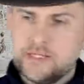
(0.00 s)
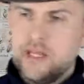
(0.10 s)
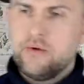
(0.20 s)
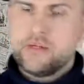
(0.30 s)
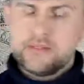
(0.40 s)

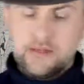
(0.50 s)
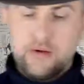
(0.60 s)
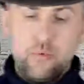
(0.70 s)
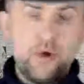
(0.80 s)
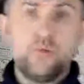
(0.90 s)
sound is
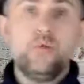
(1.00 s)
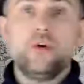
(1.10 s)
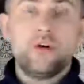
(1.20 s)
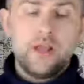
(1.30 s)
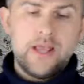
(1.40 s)
in what
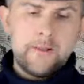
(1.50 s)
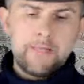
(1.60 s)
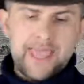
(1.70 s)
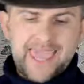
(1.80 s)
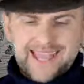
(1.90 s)
word.
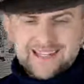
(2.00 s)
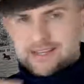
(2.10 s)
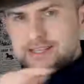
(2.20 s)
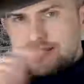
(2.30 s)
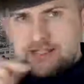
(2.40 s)
And
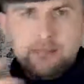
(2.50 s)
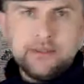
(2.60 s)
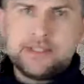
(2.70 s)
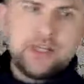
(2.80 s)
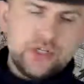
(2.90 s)
these
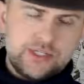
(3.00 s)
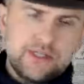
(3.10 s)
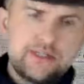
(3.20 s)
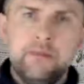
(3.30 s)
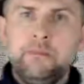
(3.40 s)
symbols, they're just a
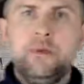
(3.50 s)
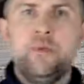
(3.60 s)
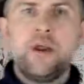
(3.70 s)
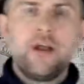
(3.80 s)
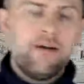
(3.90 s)
simple
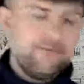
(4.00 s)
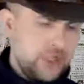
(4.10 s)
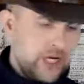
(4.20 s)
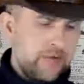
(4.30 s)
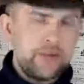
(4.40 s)
way of
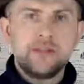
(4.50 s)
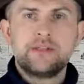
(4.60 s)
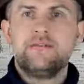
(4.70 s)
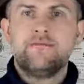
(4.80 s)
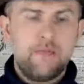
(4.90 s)
sharing
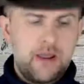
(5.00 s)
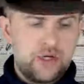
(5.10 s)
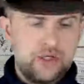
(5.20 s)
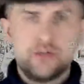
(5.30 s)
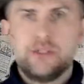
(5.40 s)
this
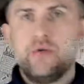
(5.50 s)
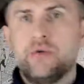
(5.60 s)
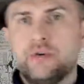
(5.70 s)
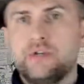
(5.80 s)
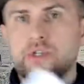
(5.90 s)
information, so you
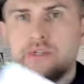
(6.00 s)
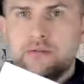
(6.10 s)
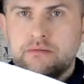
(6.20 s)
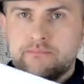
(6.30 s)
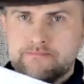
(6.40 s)
can just